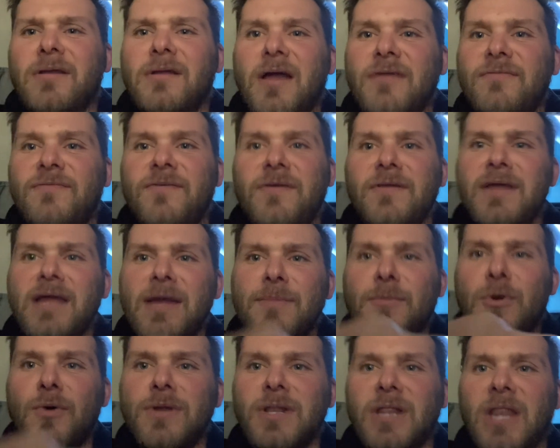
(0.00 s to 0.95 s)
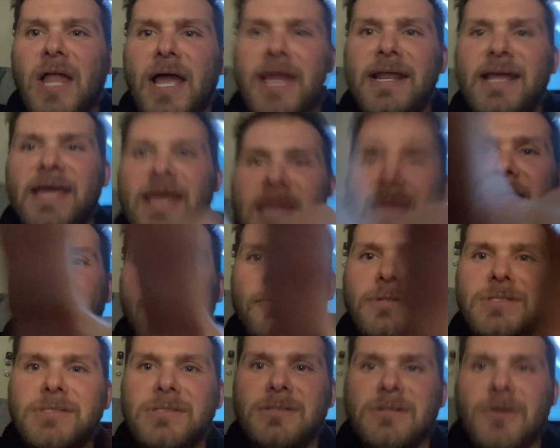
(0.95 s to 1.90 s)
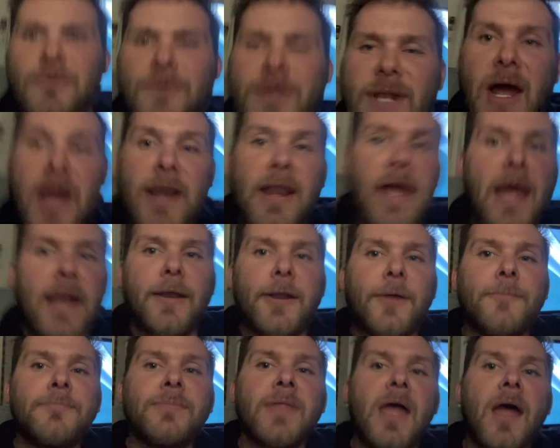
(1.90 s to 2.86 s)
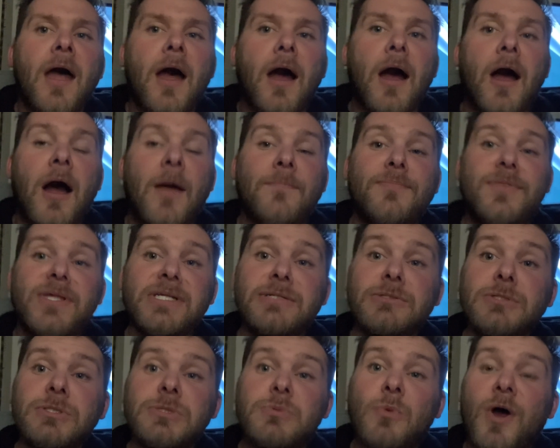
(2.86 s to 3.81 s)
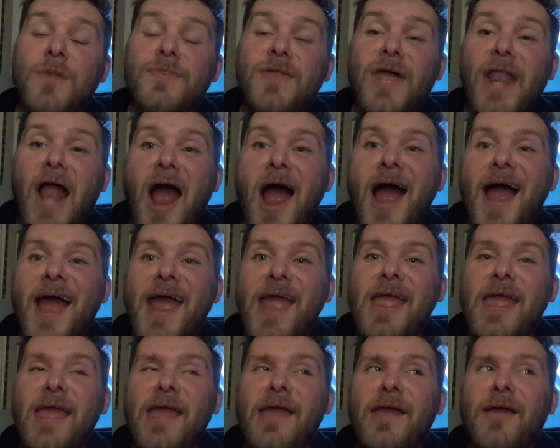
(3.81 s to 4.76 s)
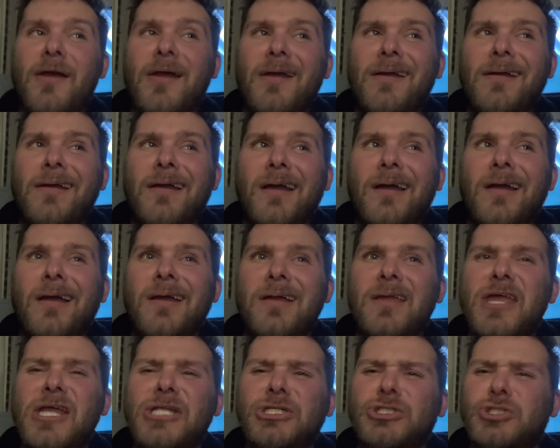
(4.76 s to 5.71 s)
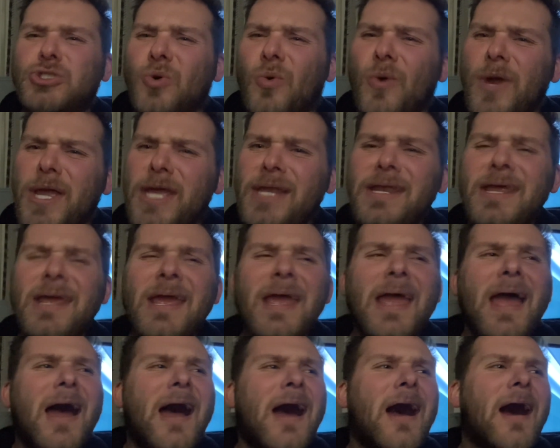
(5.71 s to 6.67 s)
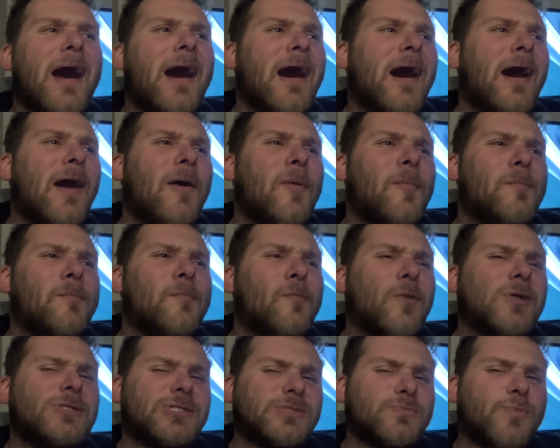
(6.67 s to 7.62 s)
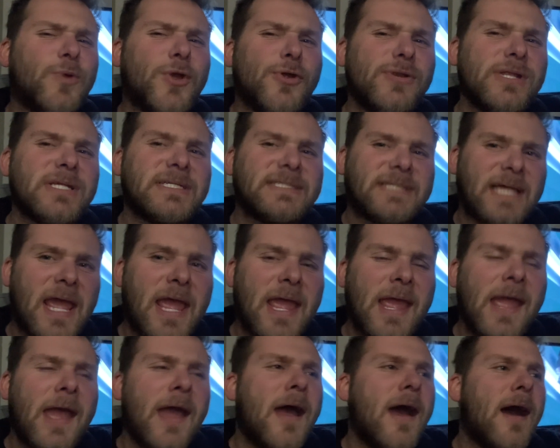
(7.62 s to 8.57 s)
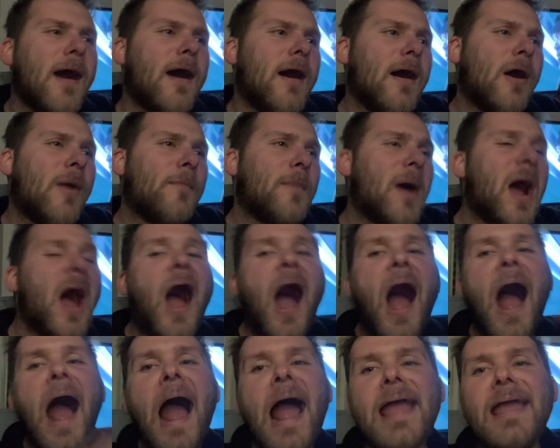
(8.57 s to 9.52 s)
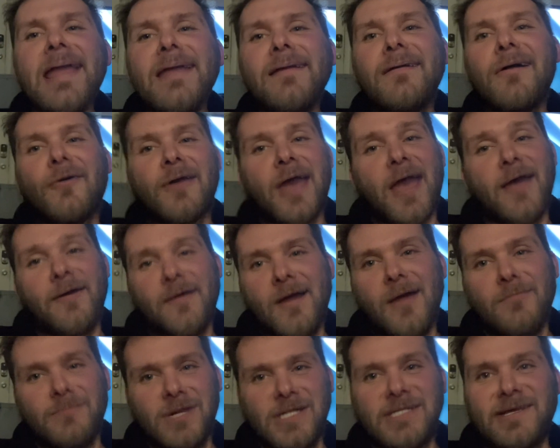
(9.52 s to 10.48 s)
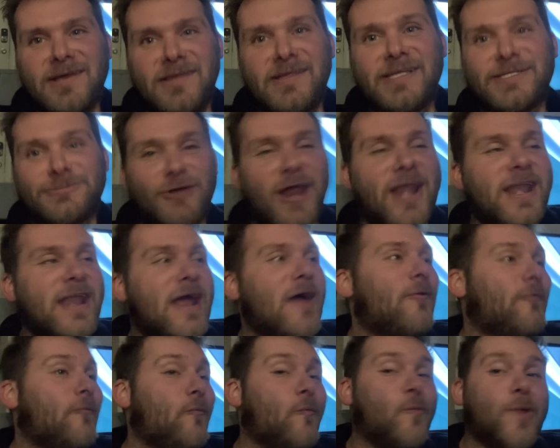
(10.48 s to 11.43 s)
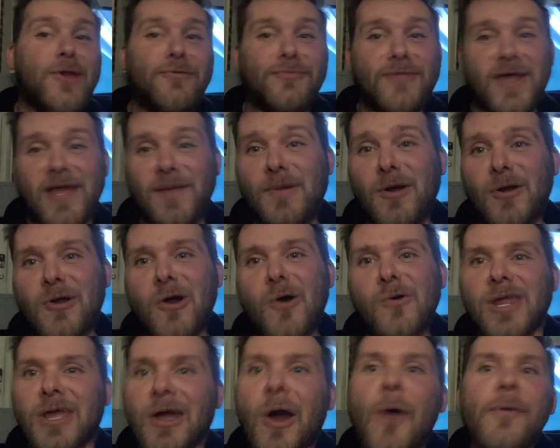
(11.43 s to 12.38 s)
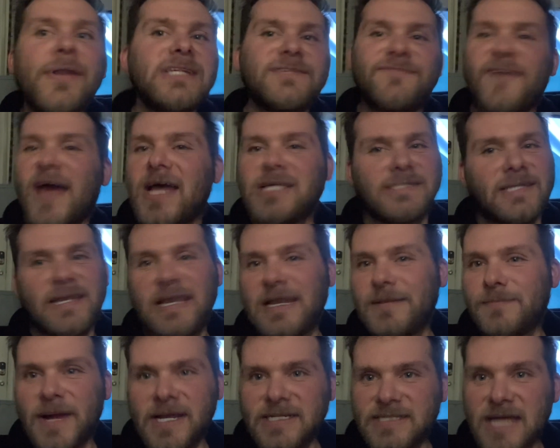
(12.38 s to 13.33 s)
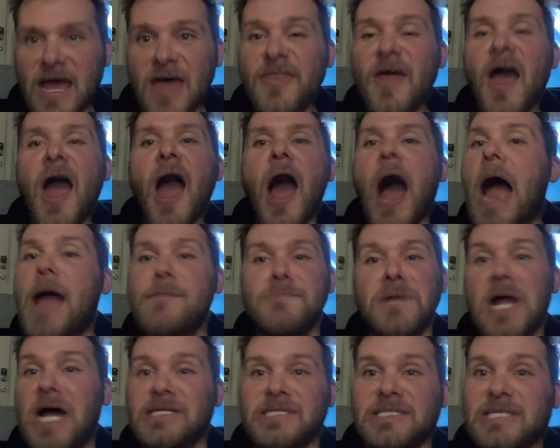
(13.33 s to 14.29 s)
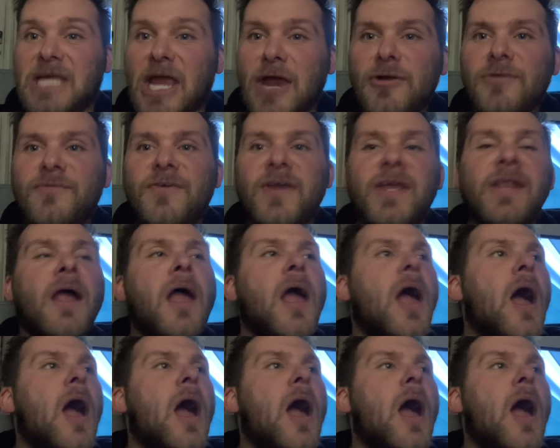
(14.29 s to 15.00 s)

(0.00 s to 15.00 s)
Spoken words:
feel like I'm going light again. What's going on? I don't know. This is one that I enjoyed, which is weird to say. I'm going to tell you this right now. Weird thing about Cody. Cody's fascinated by death. I'm not scared of it.